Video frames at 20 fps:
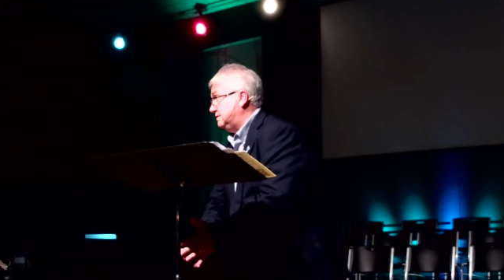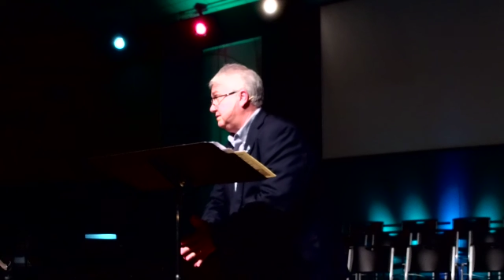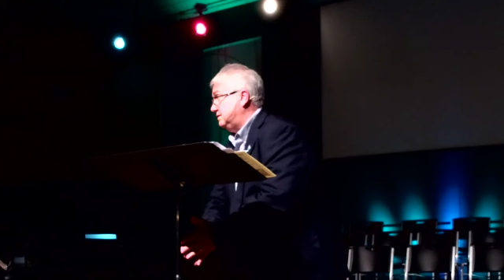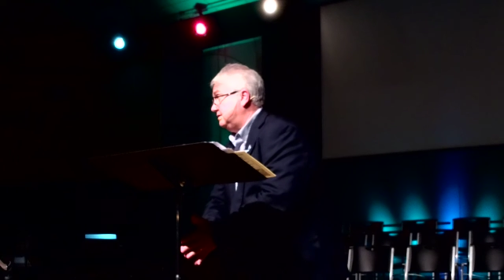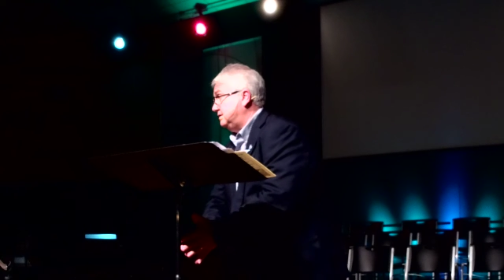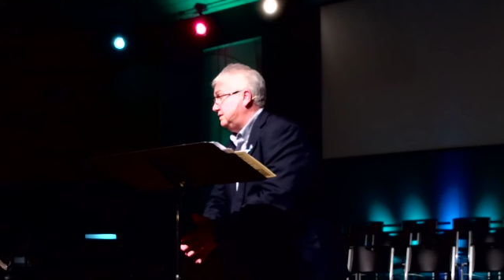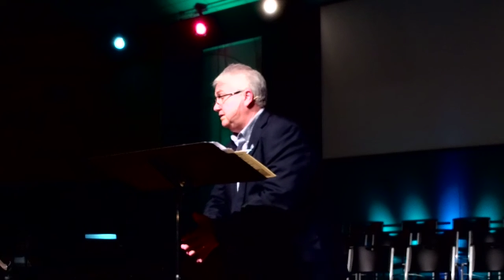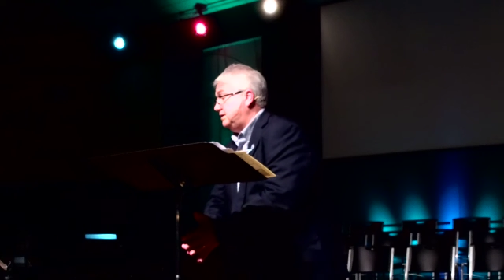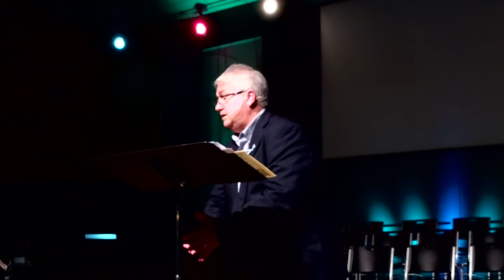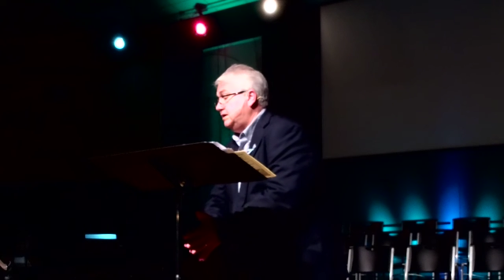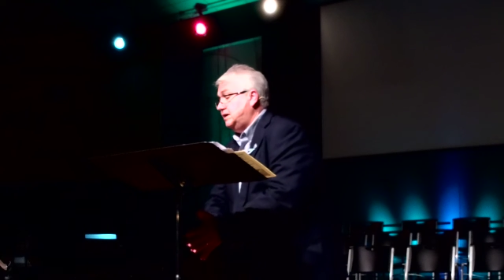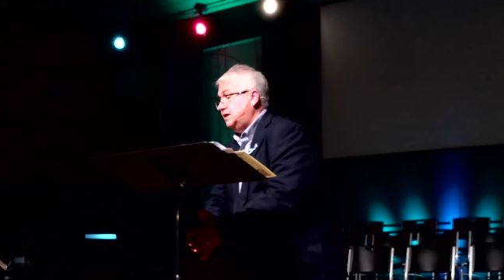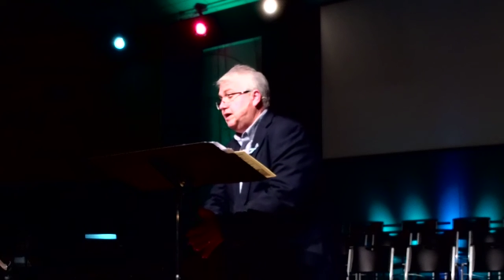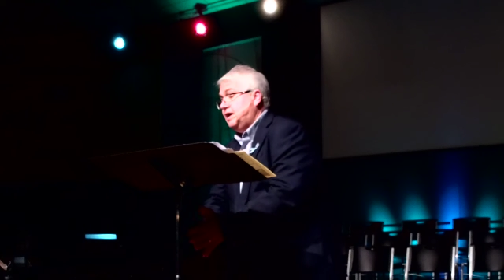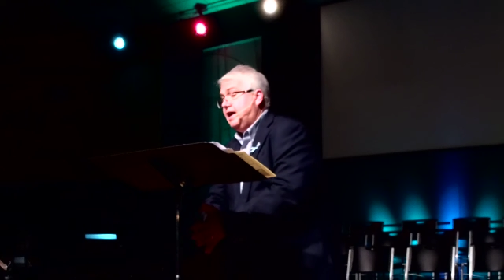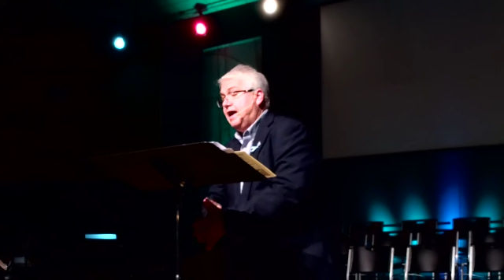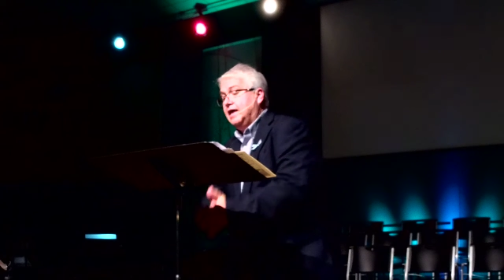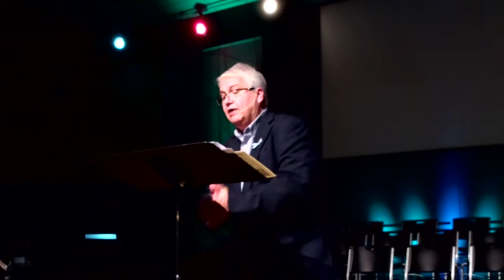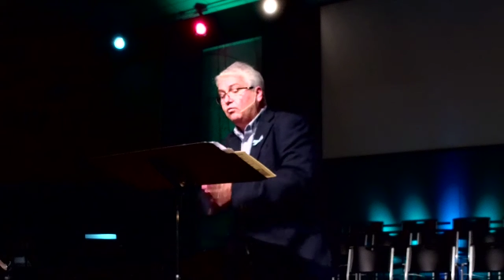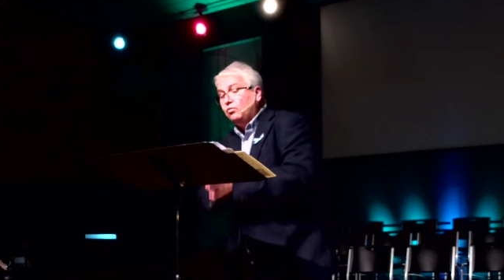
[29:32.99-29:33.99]
Amen.
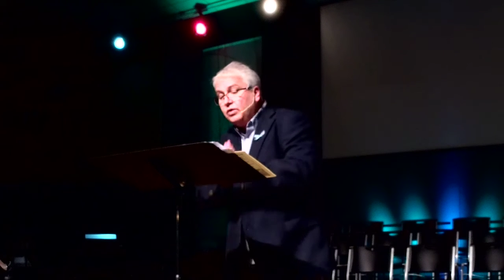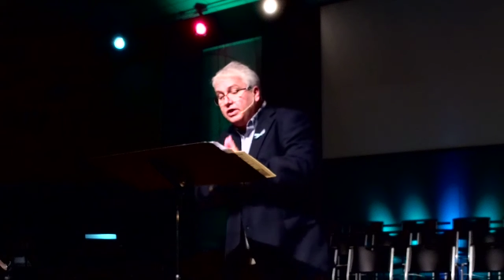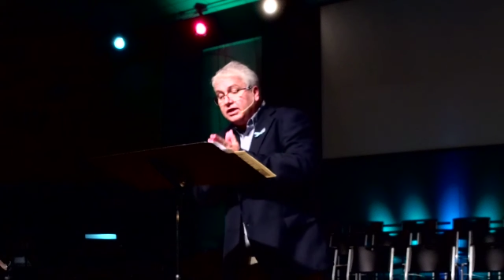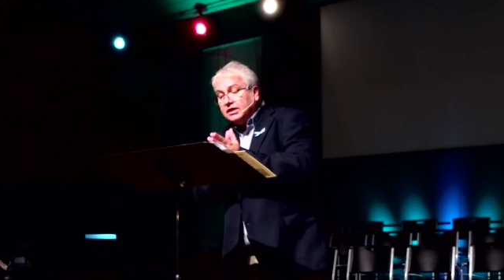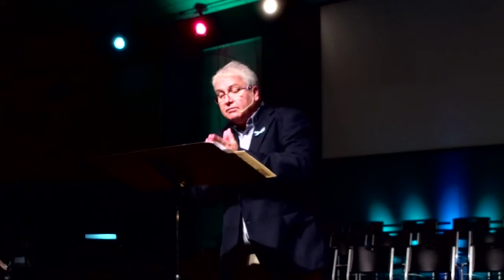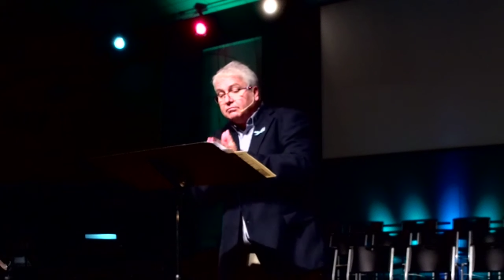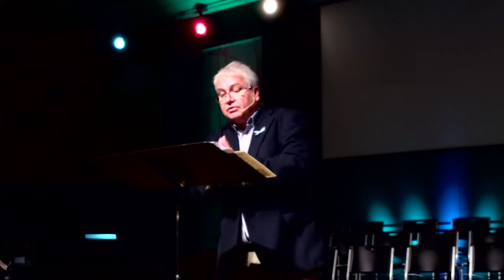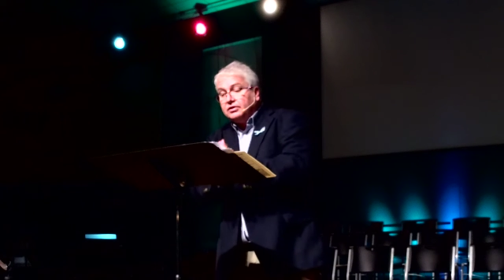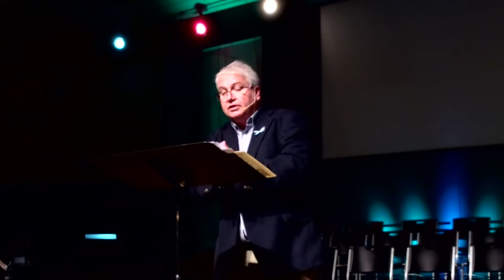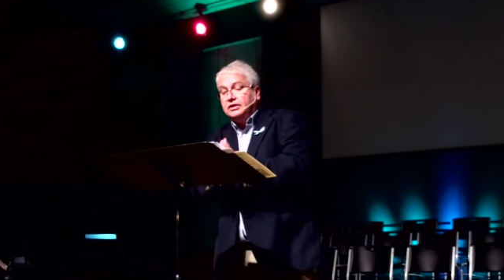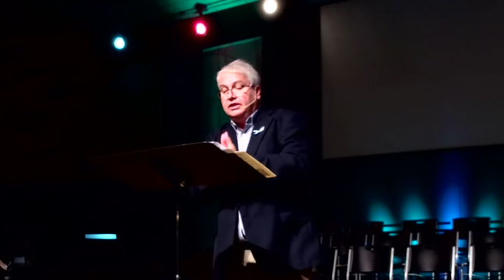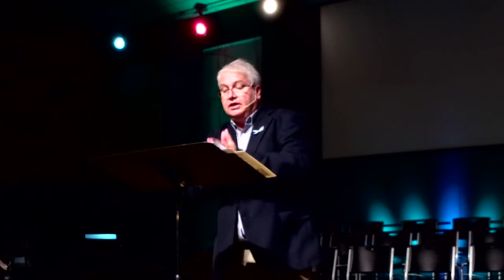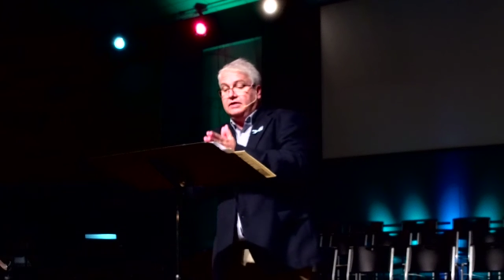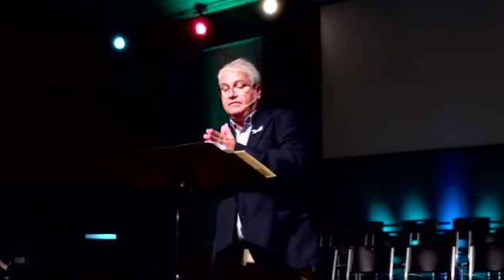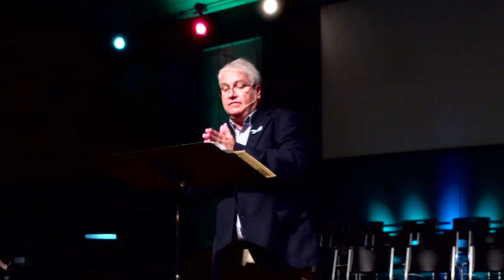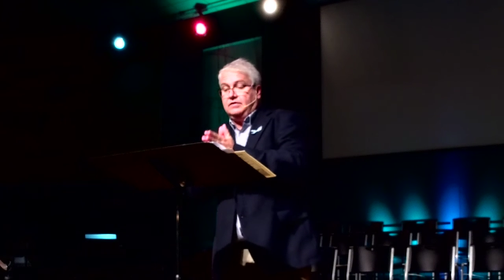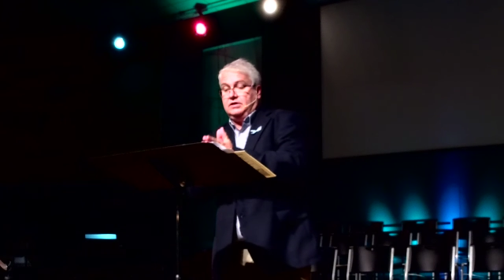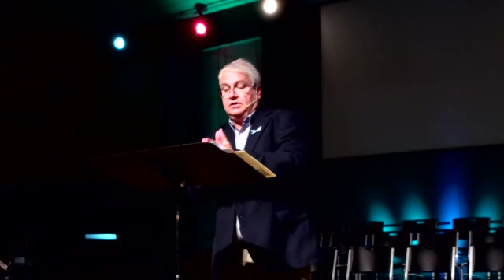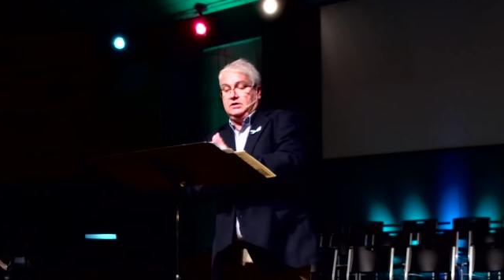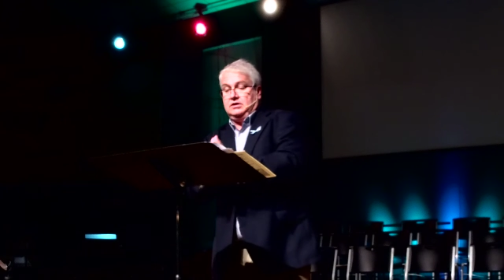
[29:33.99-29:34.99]
And we can
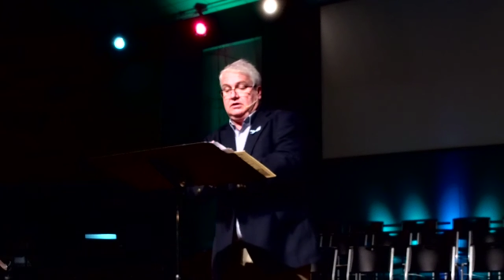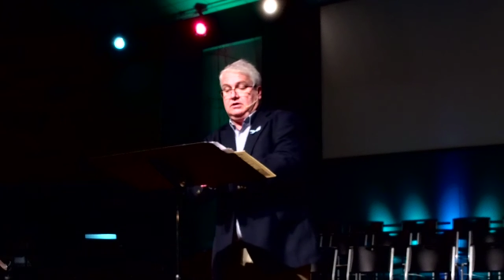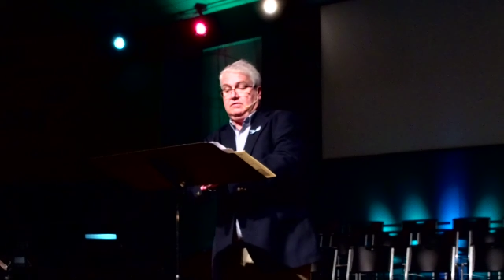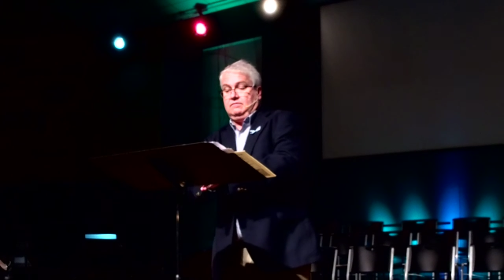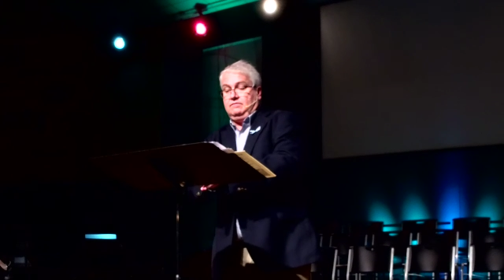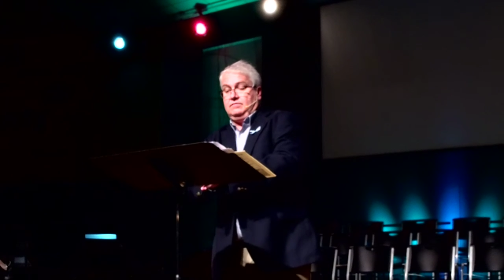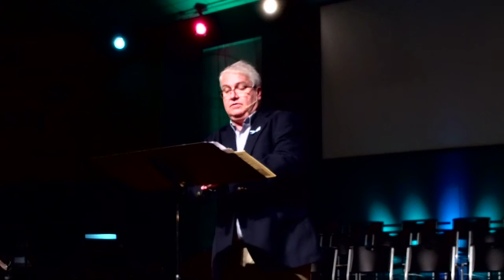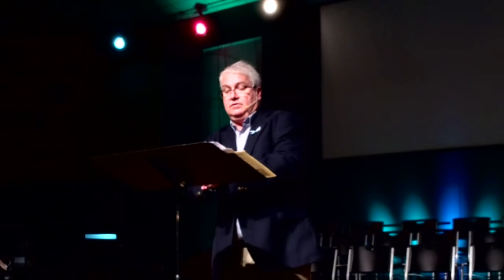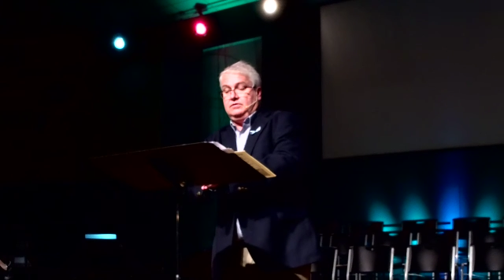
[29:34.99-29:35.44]
believe in him.